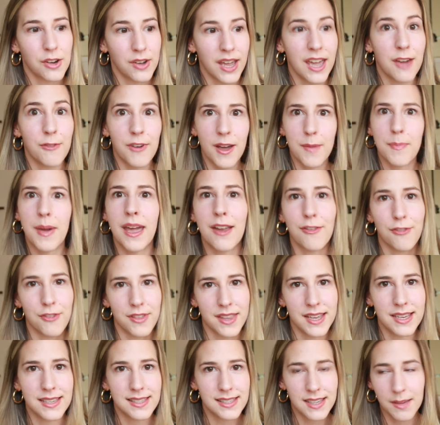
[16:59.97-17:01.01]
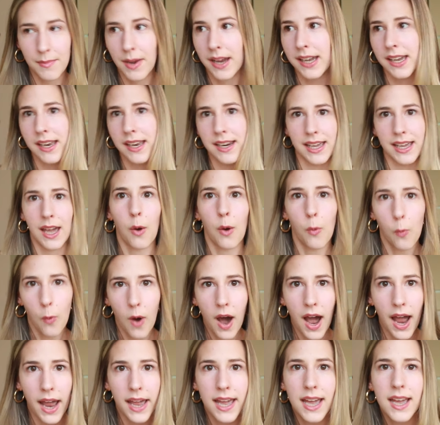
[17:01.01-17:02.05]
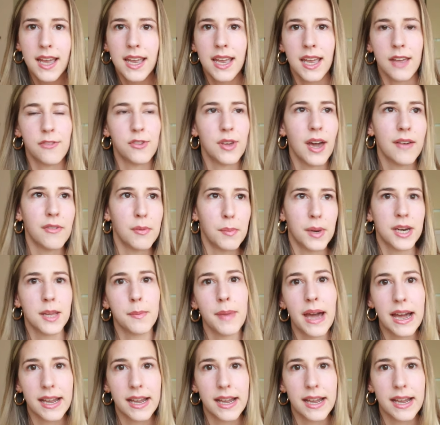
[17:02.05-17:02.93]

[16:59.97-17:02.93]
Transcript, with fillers: okay, if I pay for this, am I going to get why? If you have a money